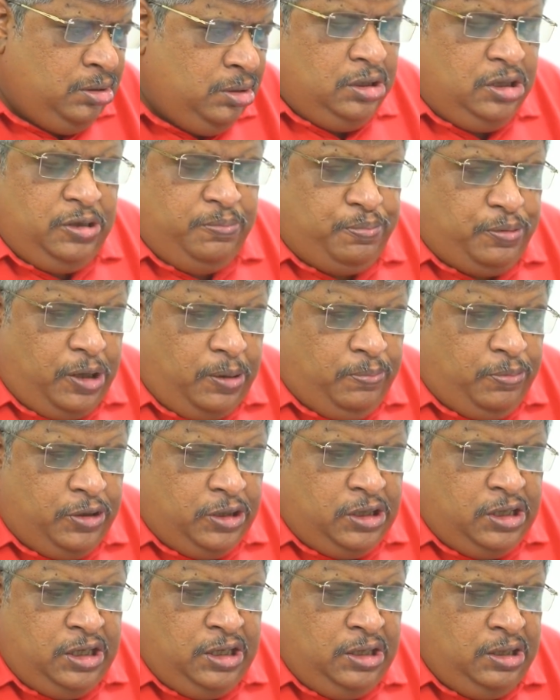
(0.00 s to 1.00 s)
The
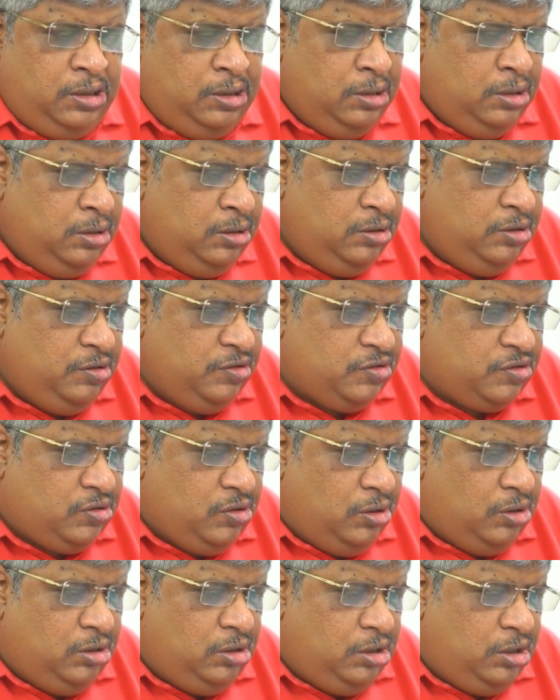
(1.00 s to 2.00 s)
property is
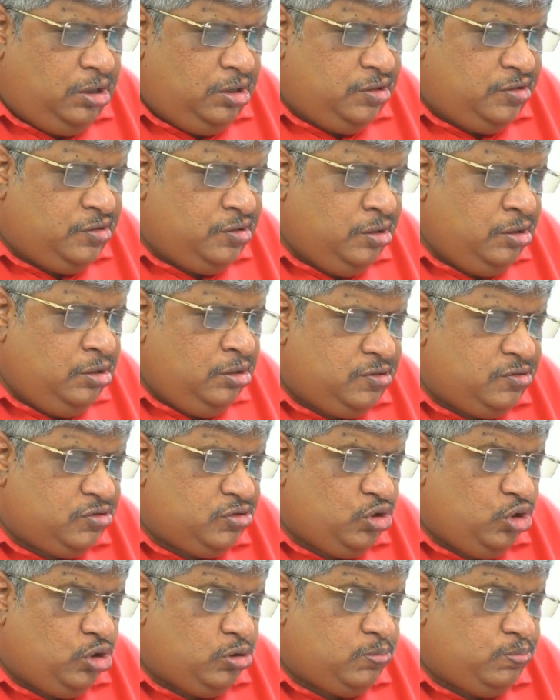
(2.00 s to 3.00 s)
called as
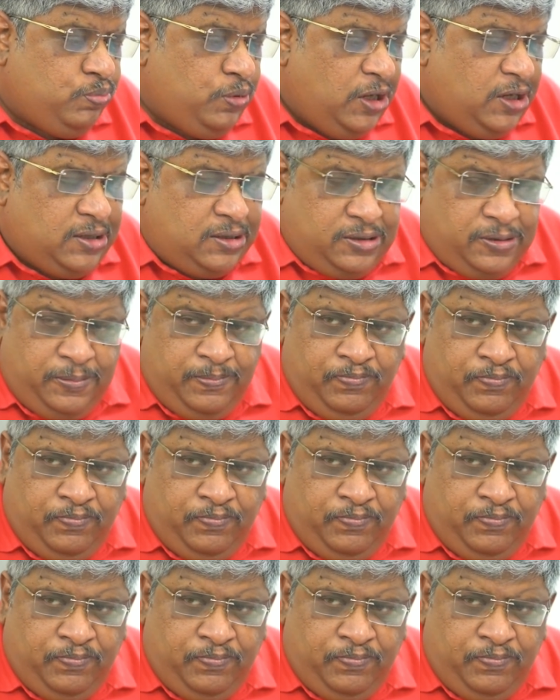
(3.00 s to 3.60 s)
Stoke Park.